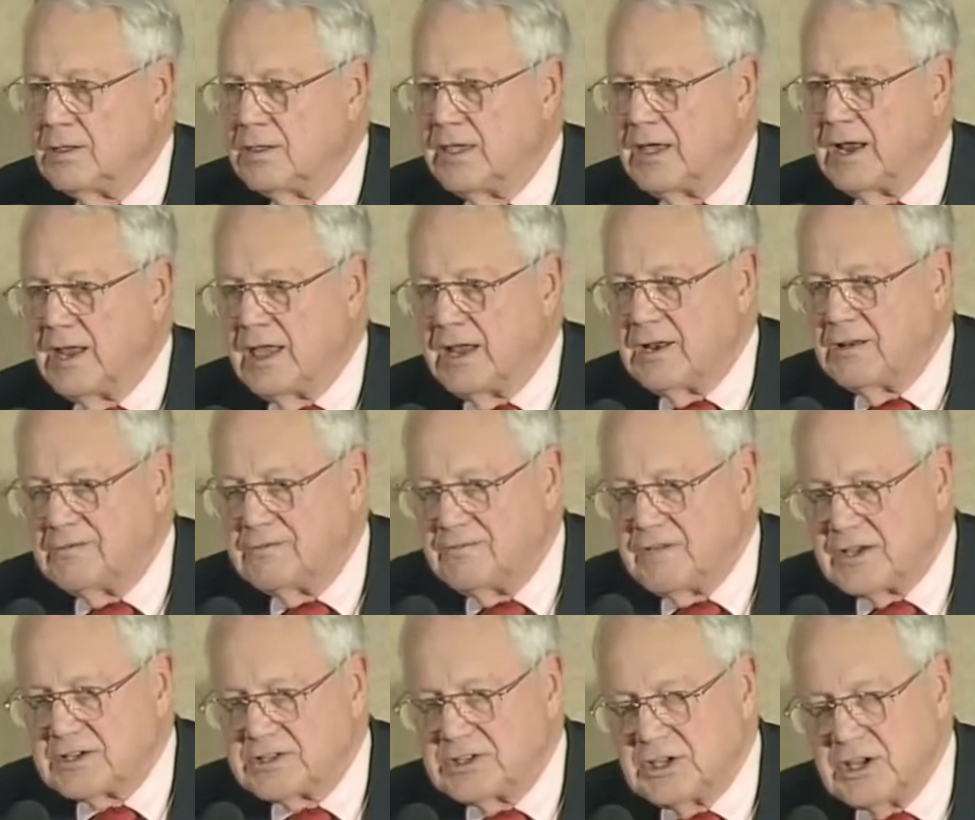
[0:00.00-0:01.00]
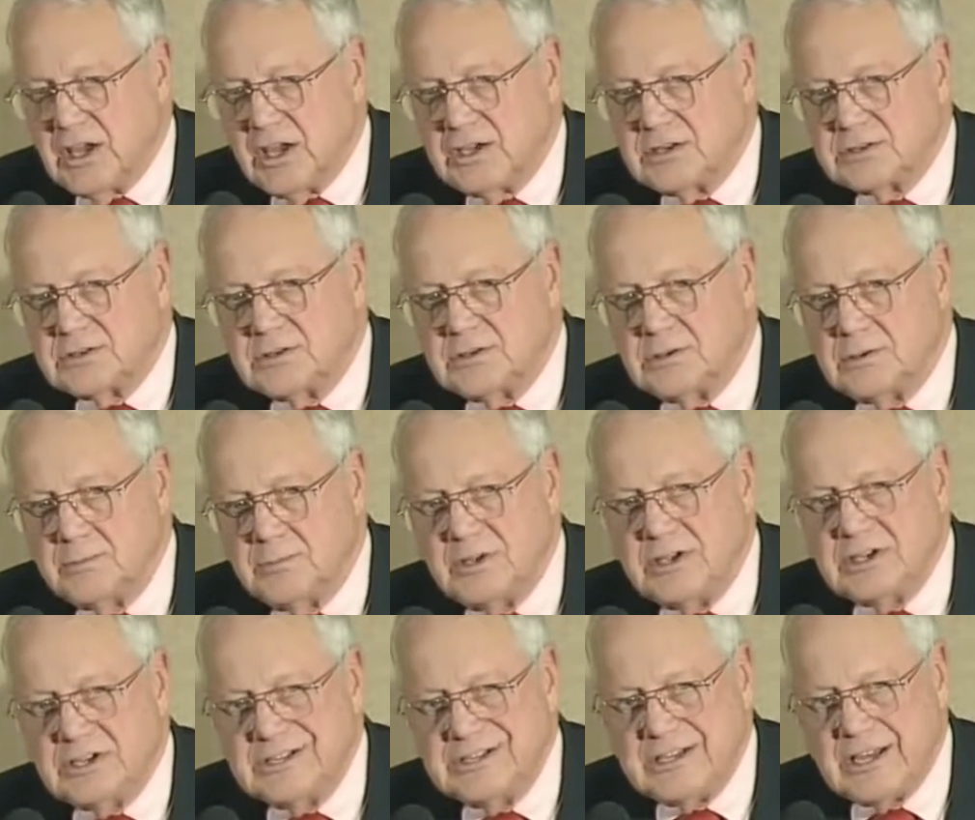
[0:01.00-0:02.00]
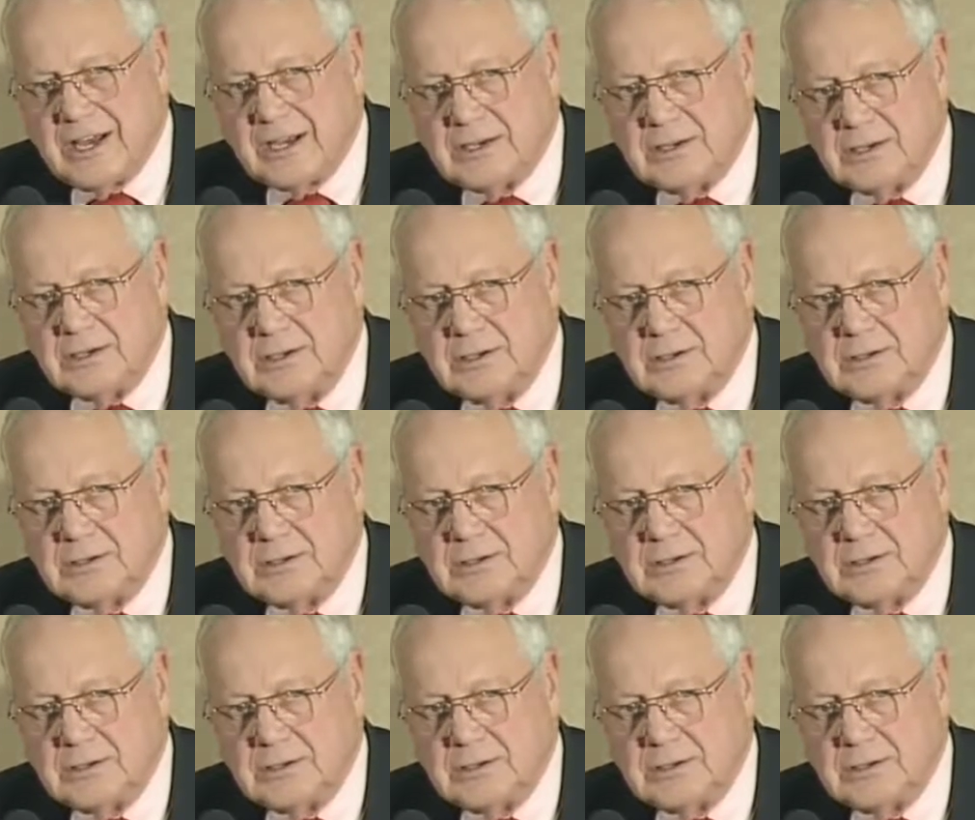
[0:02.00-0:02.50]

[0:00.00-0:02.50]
that an investigation be conducted.